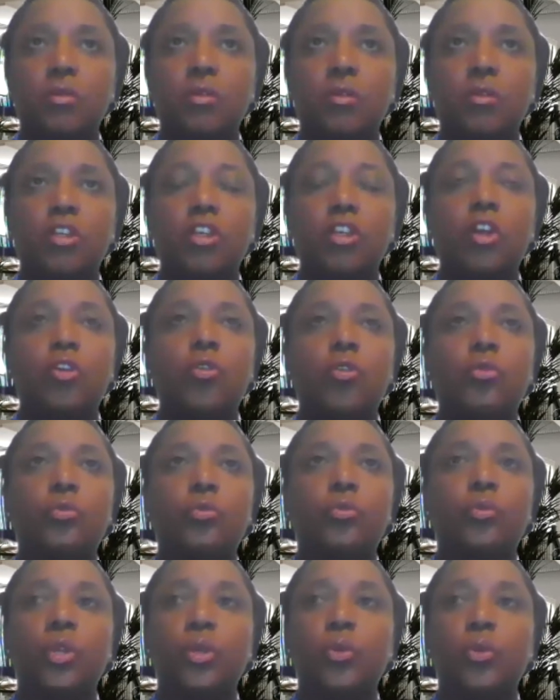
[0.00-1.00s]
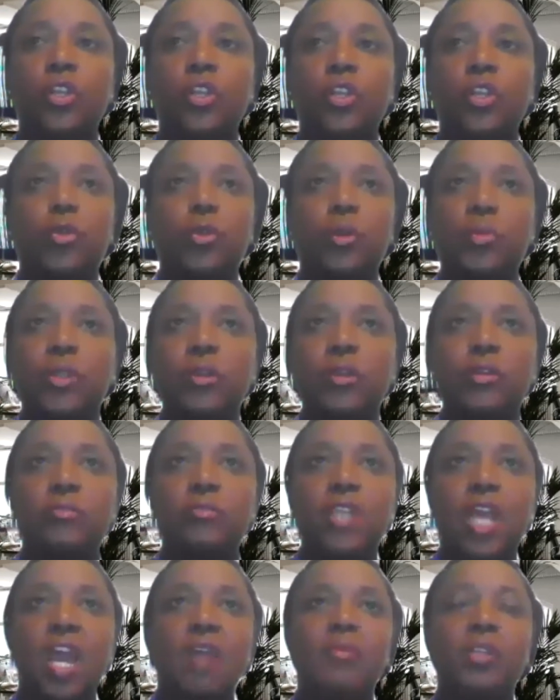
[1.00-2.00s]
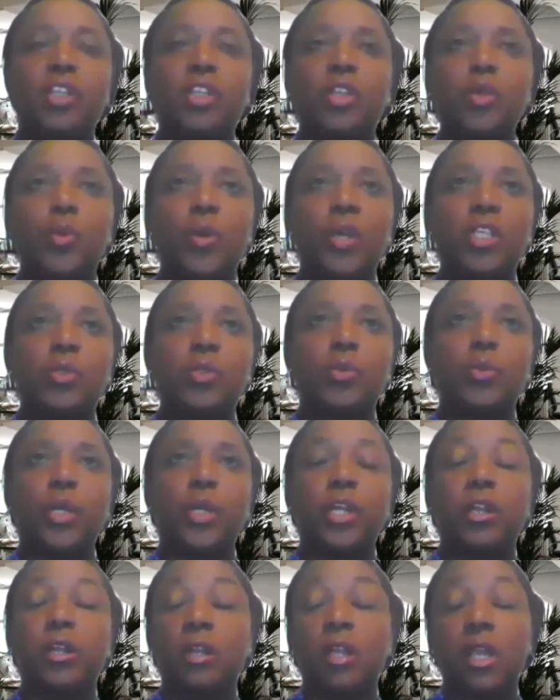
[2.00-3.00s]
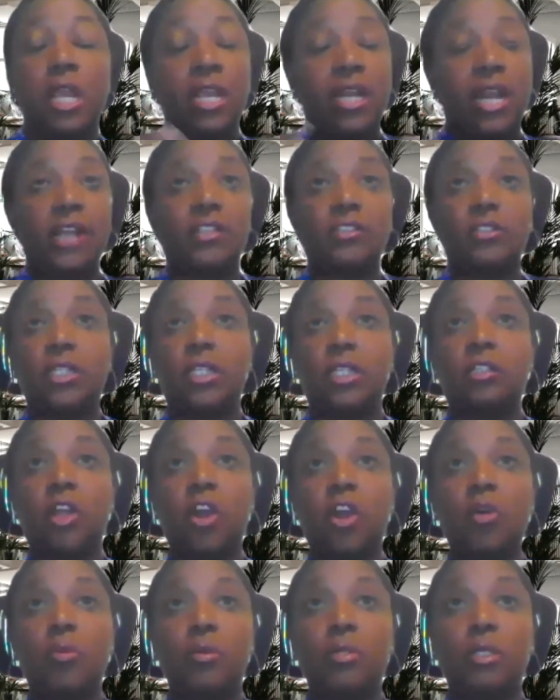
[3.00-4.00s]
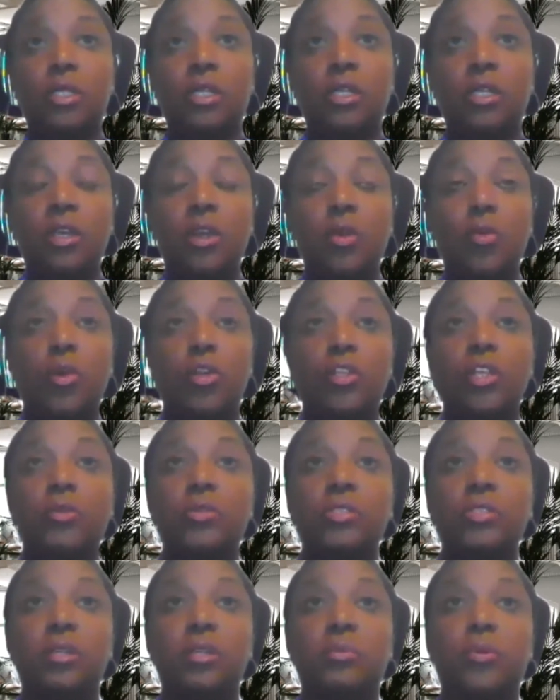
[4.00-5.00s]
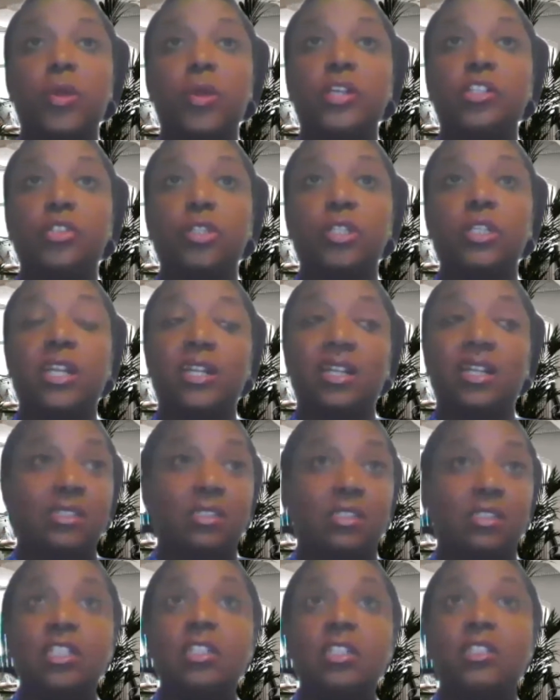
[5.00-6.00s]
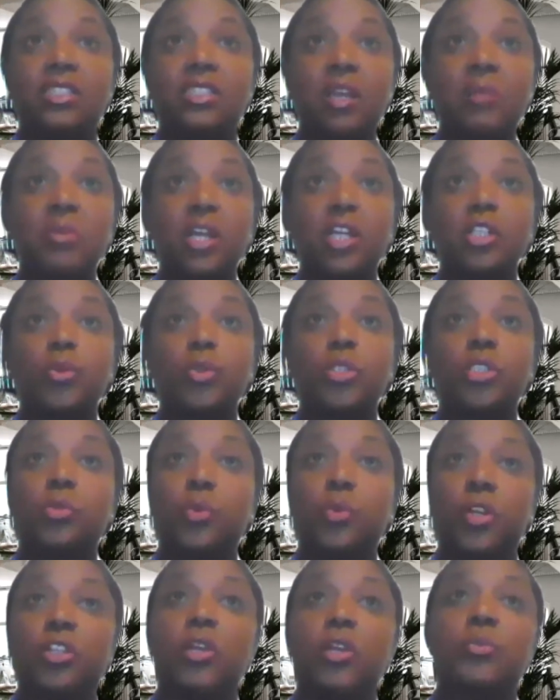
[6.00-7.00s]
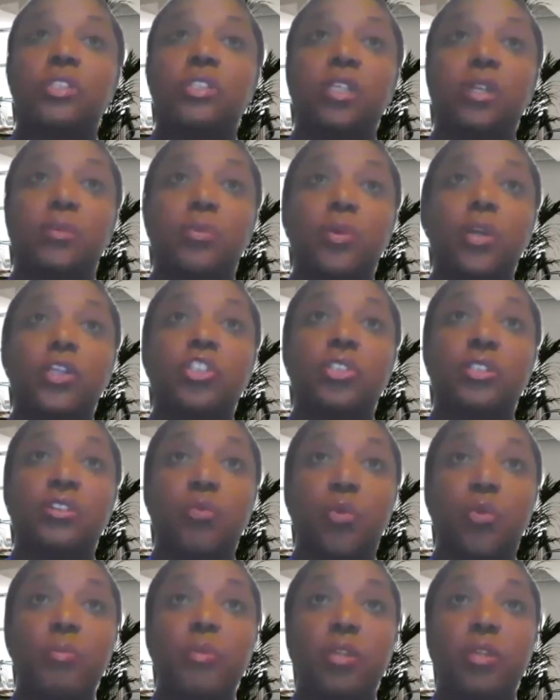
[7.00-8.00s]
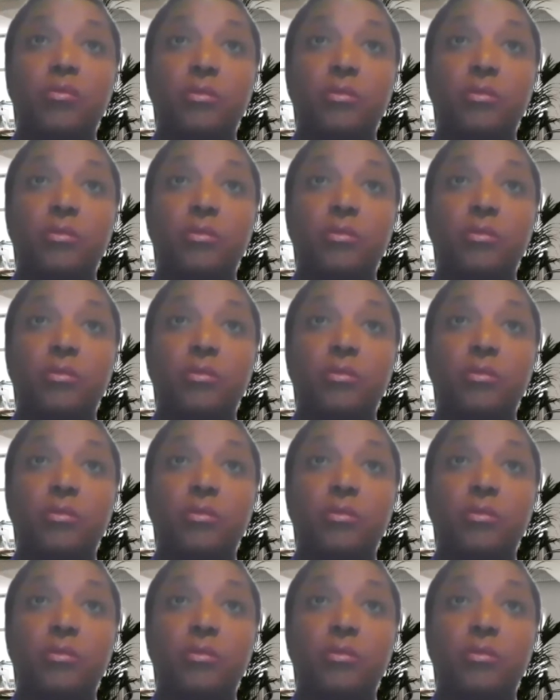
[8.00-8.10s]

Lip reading: We went through a period of time in the US where, and actually globally, where there was oppression, and it's still in some countries where there was the oppression of women